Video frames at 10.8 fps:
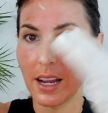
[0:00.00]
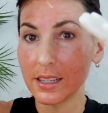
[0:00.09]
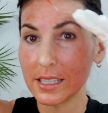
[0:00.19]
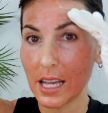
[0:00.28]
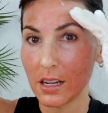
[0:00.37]

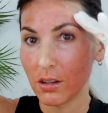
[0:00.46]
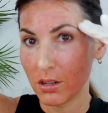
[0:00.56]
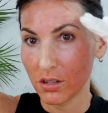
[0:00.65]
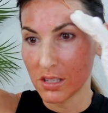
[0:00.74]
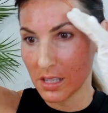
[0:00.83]
get it
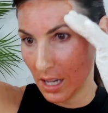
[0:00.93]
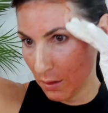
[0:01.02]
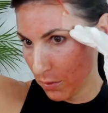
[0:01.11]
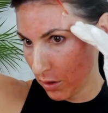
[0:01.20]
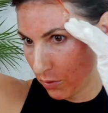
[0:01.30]
on your
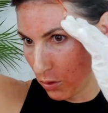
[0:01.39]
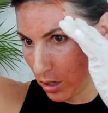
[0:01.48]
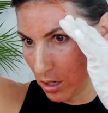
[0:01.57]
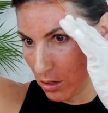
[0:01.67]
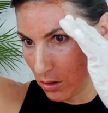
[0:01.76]
skin
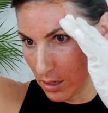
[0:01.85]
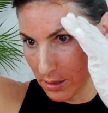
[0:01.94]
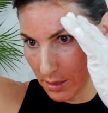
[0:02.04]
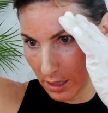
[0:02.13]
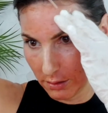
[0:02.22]
before you
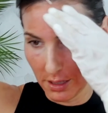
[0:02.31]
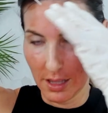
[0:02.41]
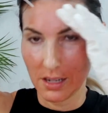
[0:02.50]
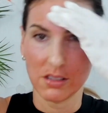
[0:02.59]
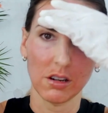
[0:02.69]
notice like
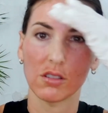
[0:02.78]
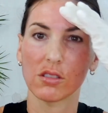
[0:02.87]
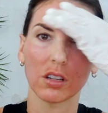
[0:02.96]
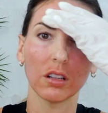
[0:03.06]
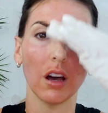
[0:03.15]
that it
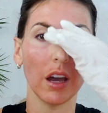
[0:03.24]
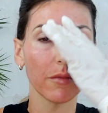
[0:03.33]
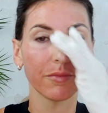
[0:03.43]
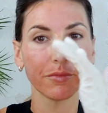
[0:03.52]
starts to clot.